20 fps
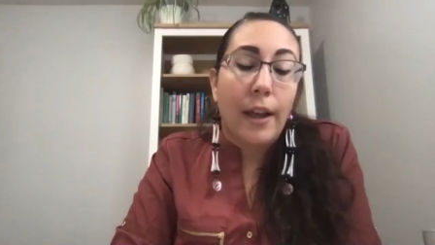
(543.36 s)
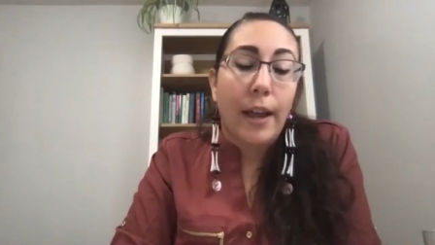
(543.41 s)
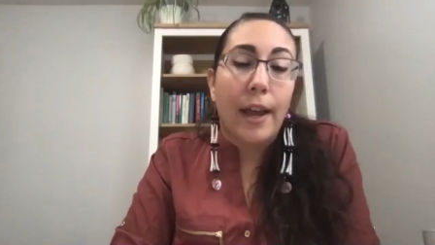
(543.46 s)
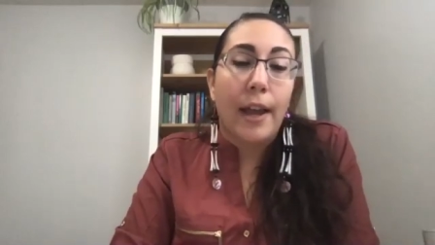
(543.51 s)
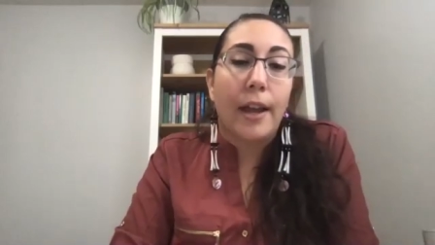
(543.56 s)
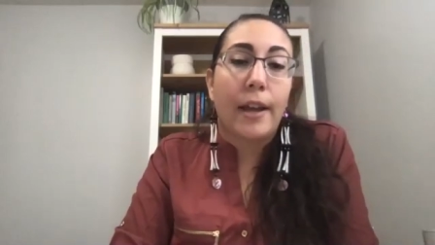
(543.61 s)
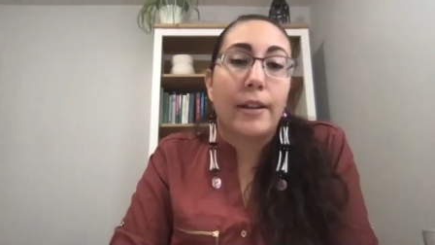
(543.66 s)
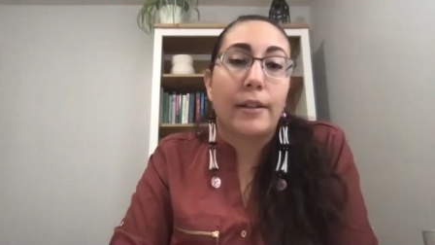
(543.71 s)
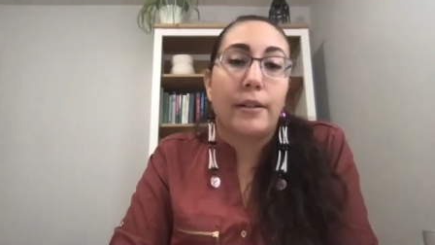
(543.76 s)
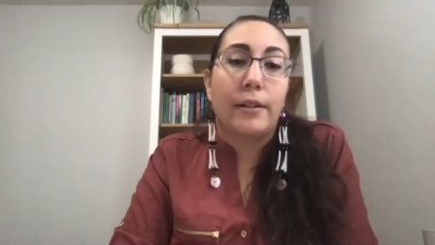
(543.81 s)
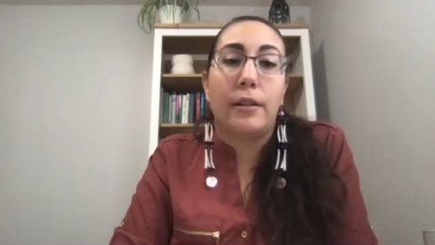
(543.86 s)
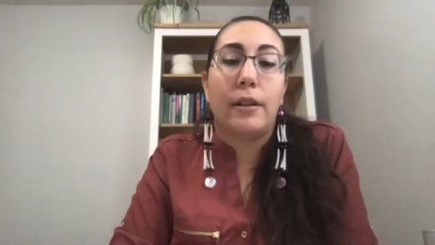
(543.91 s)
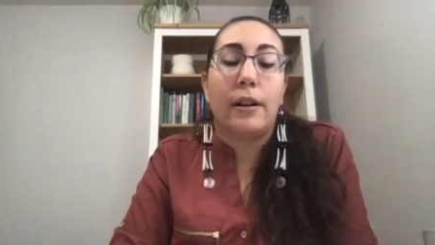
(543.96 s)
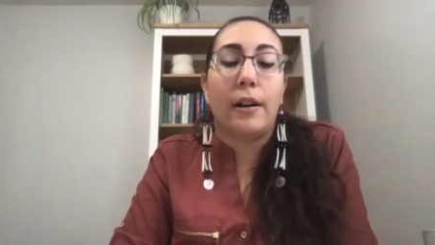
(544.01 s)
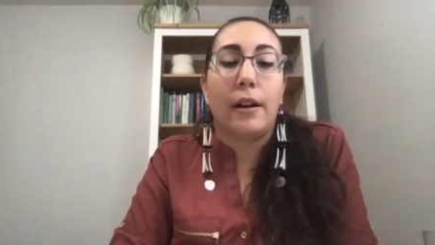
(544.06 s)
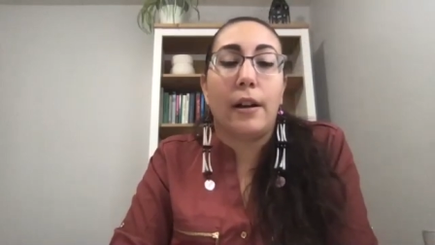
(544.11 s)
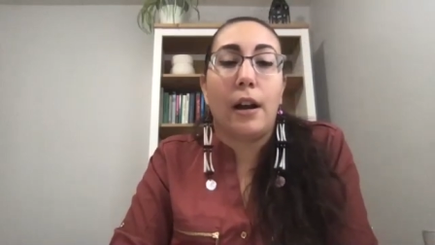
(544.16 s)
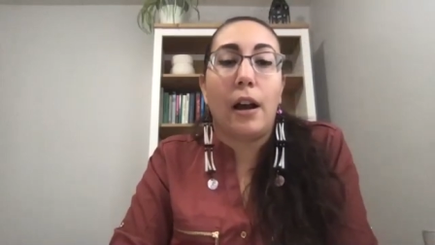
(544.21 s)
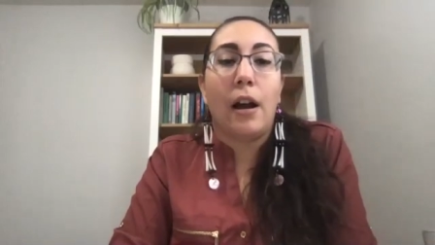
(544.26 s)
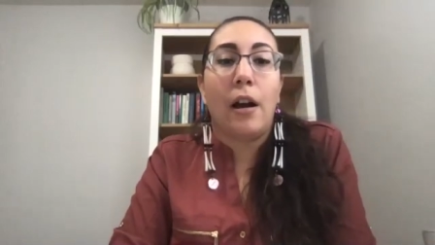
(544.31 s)
And
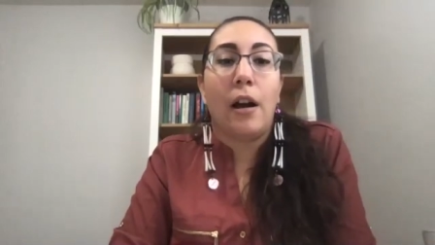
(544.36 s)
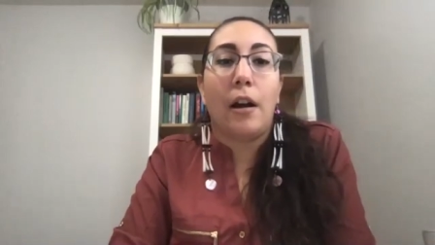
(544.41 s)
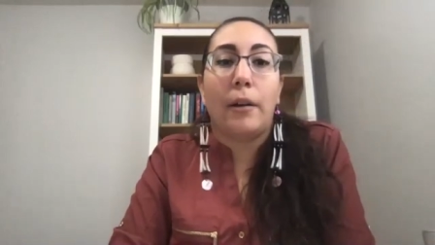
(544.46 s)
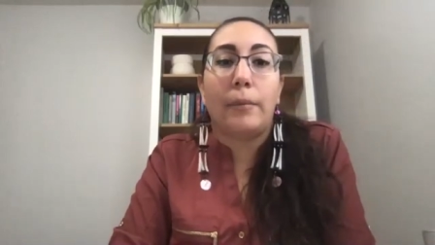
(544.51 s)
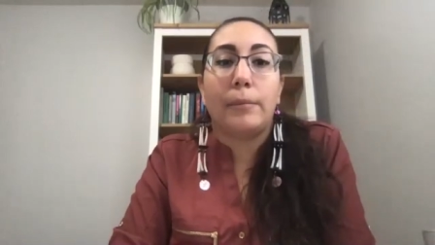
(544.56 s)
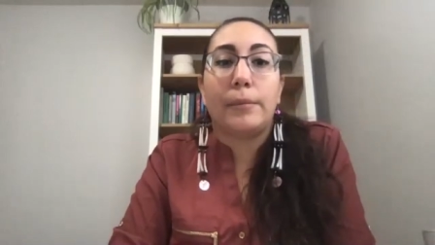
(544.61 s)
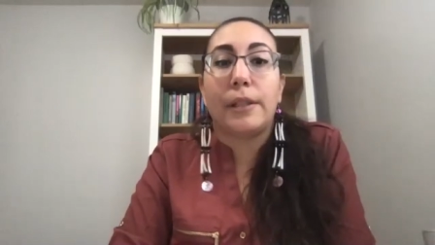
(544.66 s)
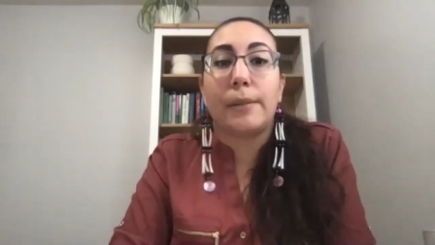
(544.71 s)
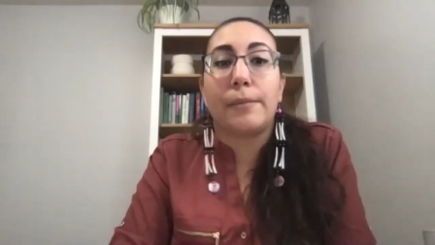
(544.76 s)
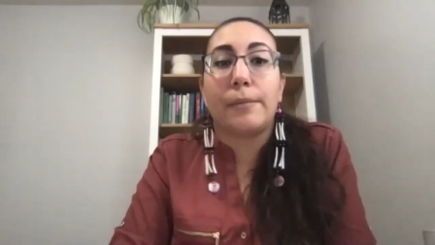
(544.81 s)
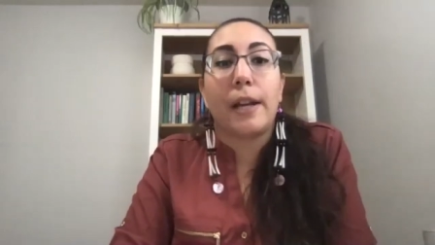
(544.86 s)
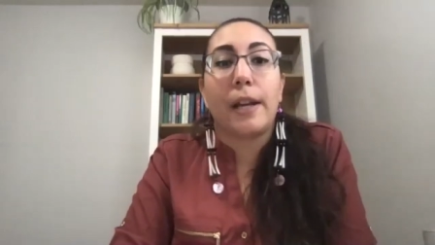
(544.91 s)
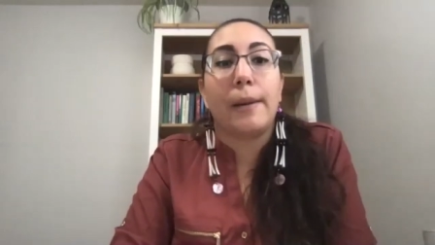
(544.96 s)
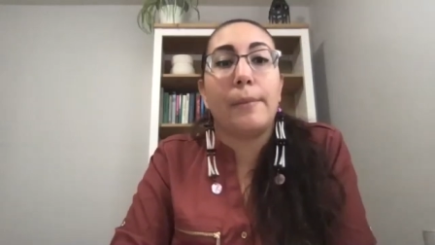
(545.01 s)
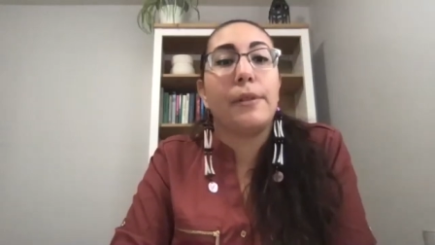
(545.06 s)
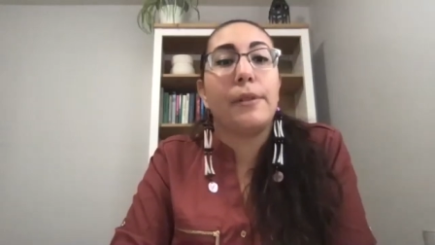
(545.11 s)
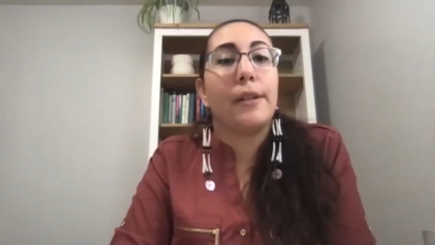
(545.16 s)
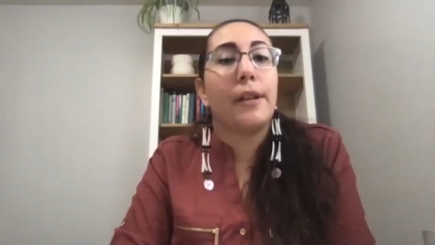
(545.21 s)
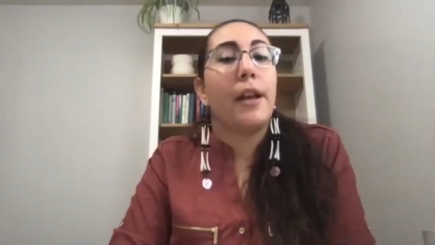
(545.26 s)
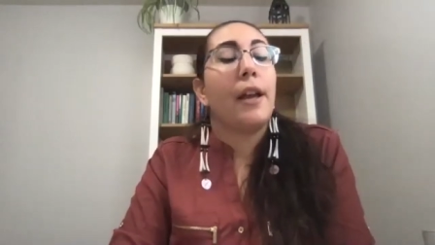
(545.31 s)
um,
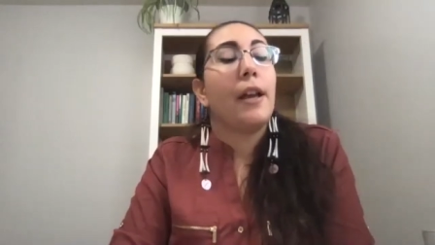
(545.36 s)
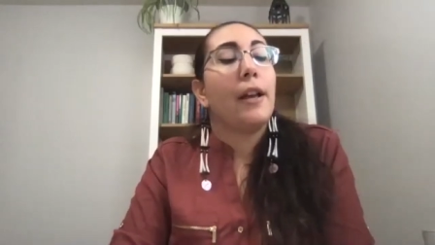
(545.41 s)
sometimes